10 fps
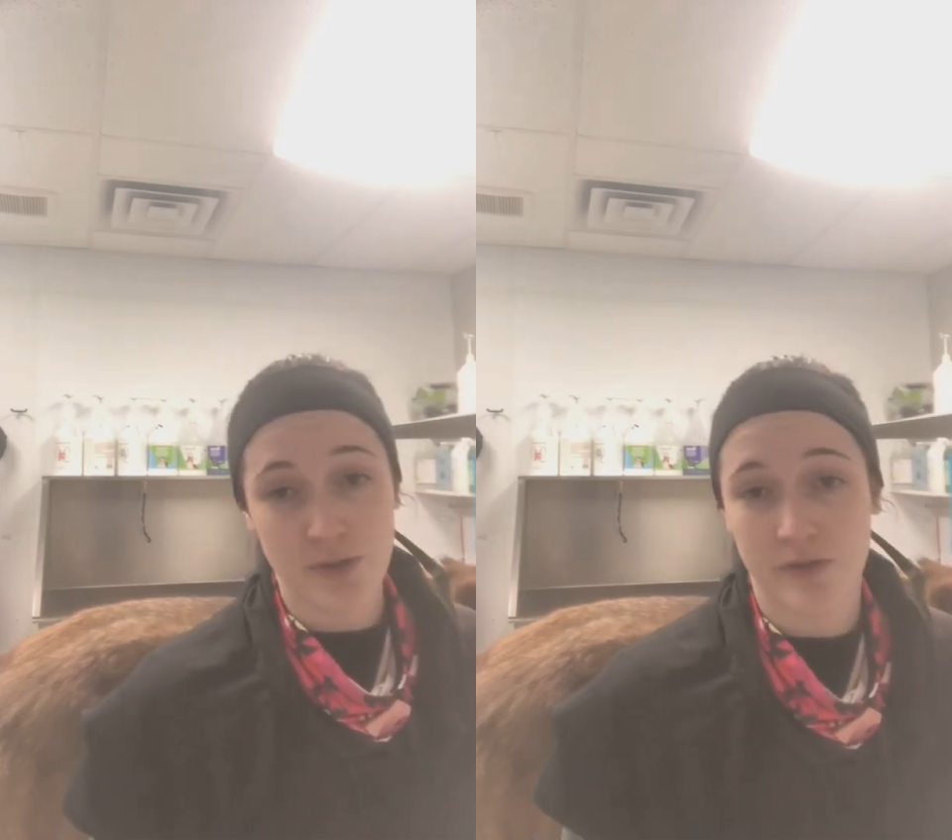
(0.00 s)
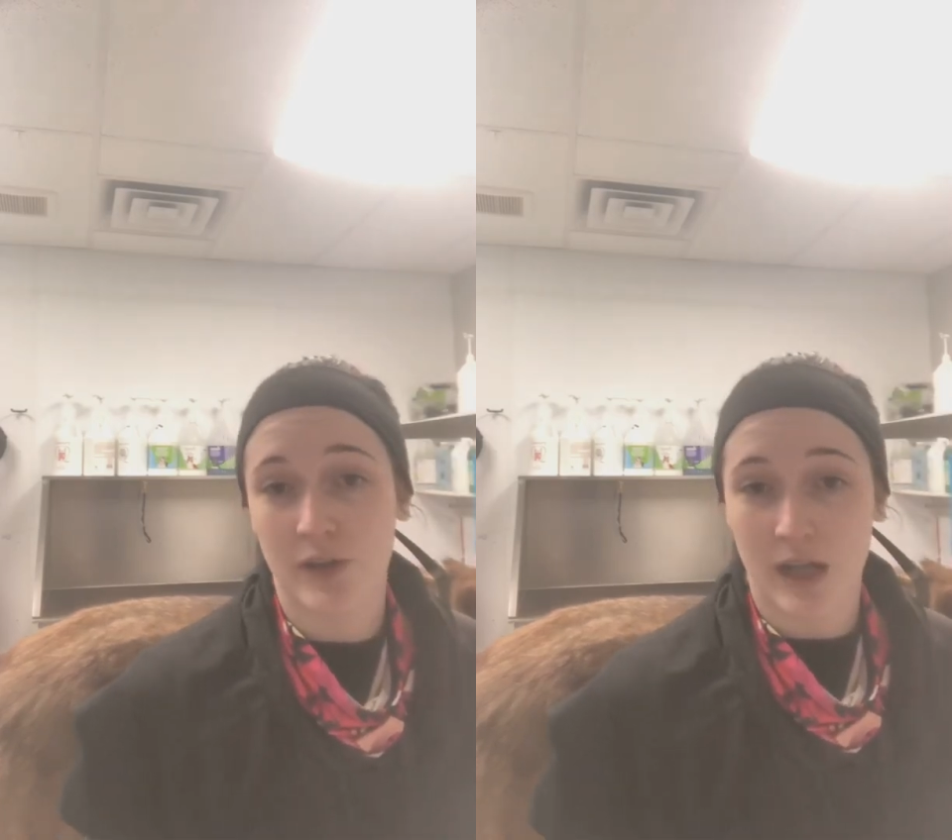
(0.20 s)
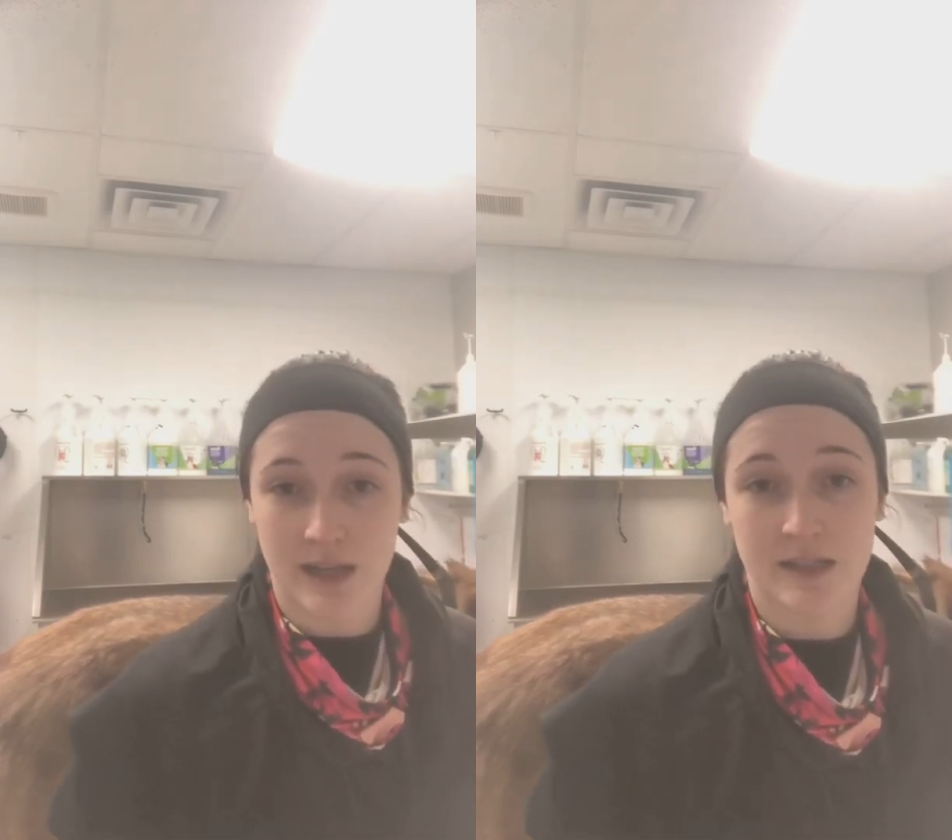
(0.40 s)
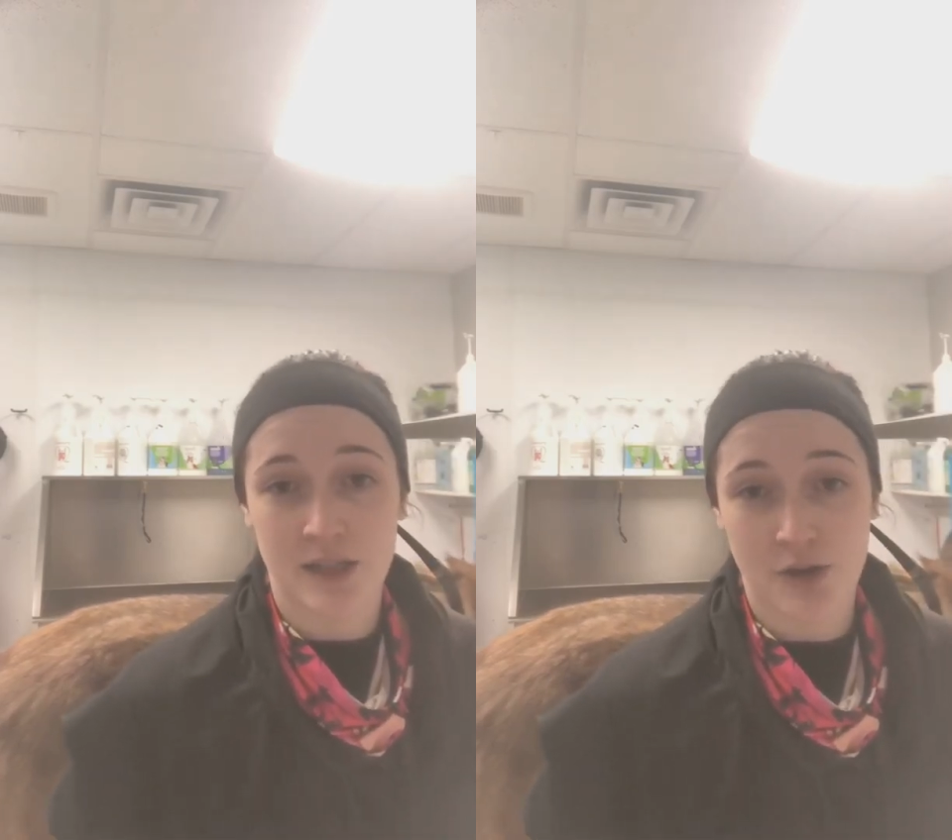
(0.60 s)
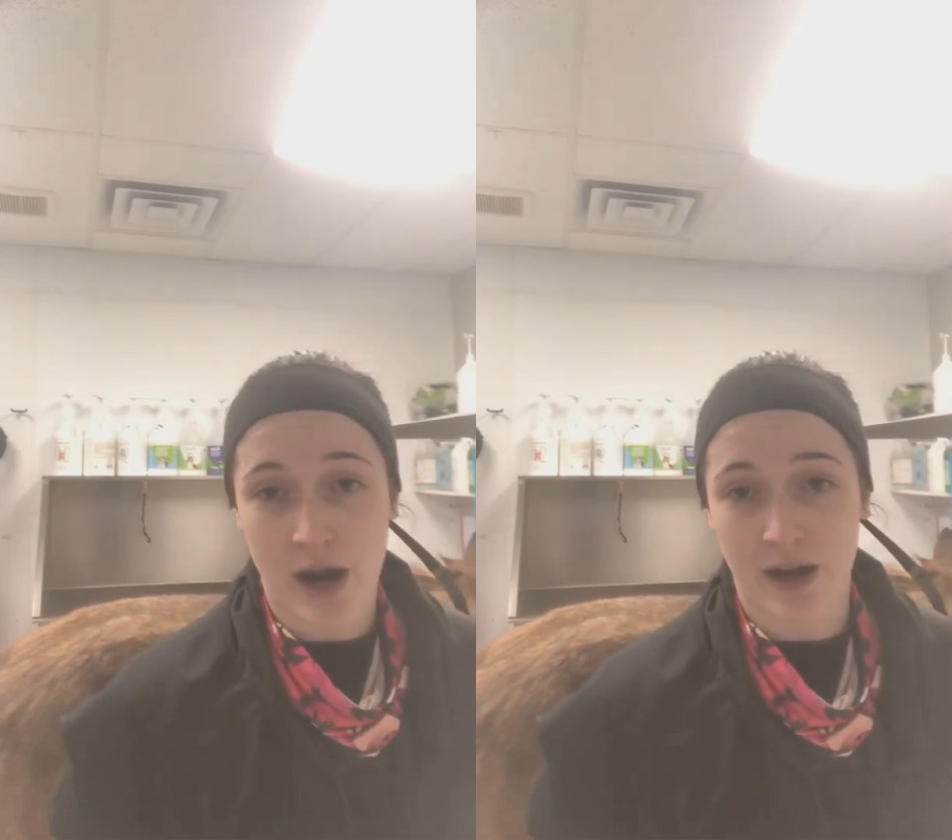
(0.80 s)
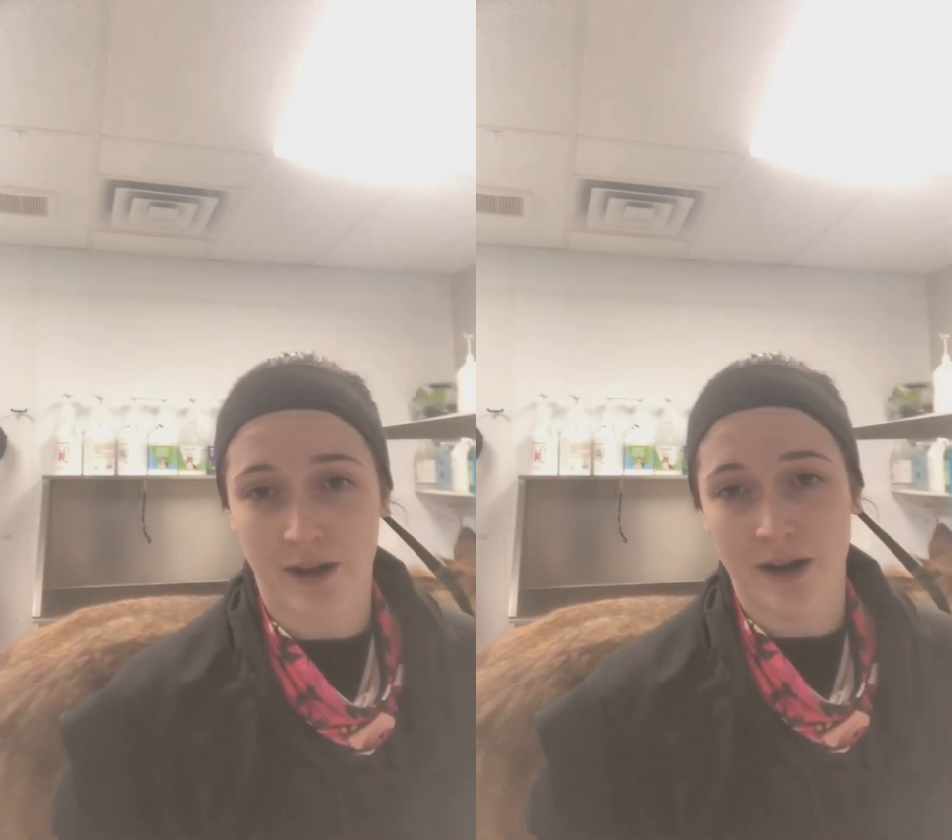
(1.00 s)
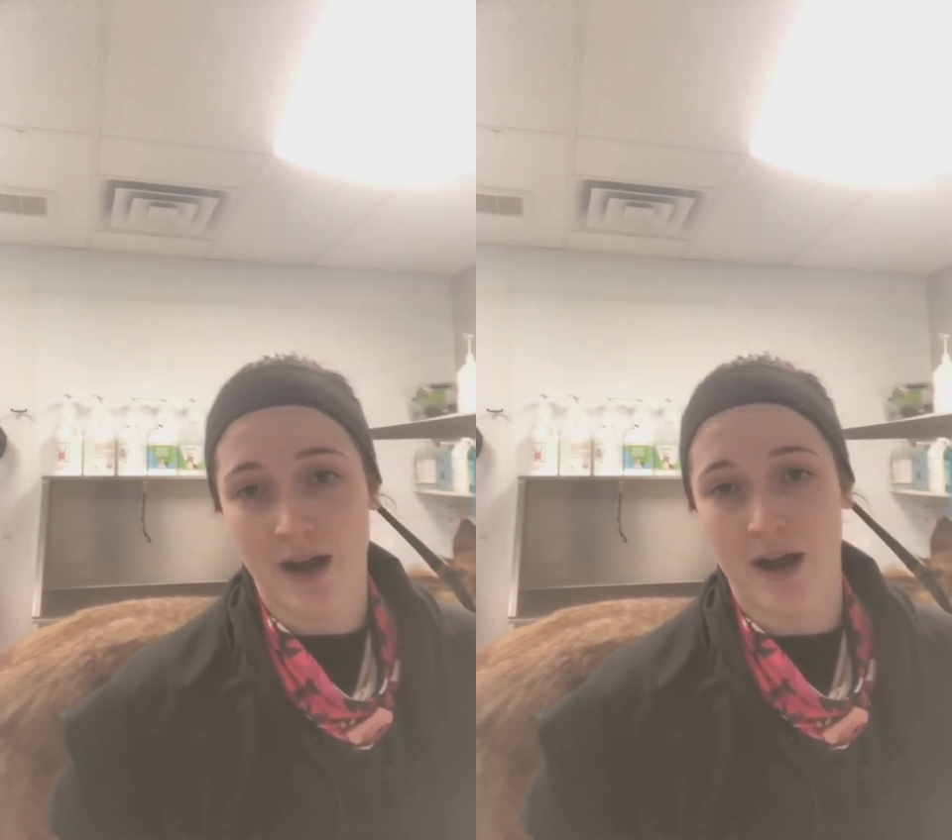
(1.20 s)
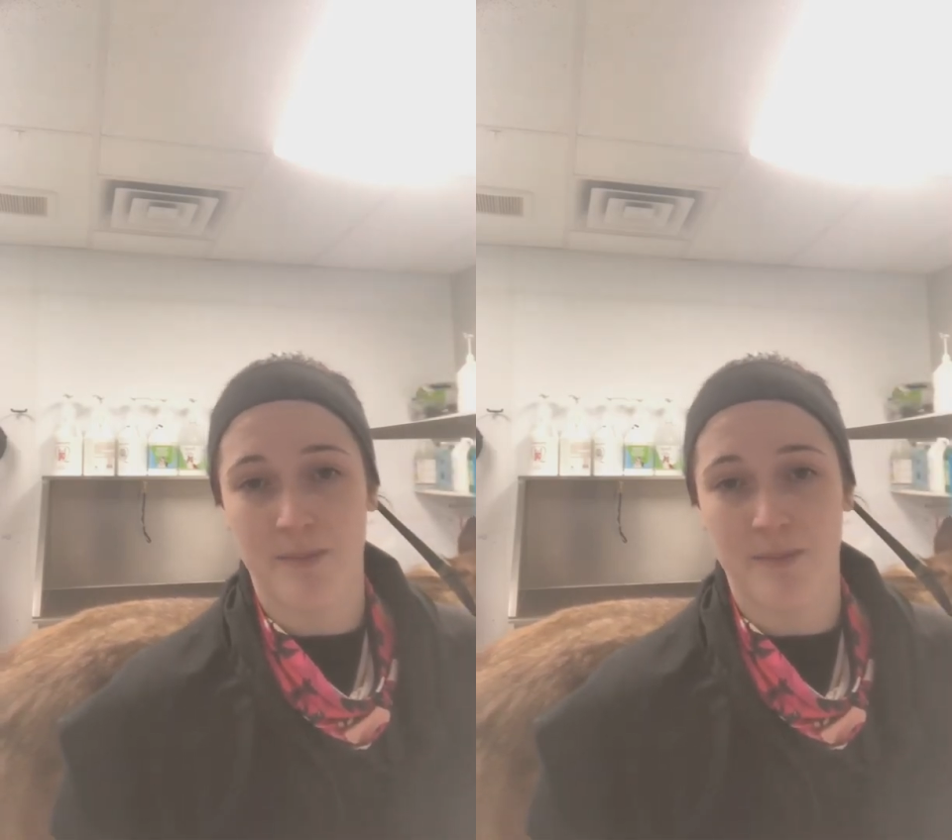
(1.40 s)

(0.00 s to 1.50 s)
a velocity dryer,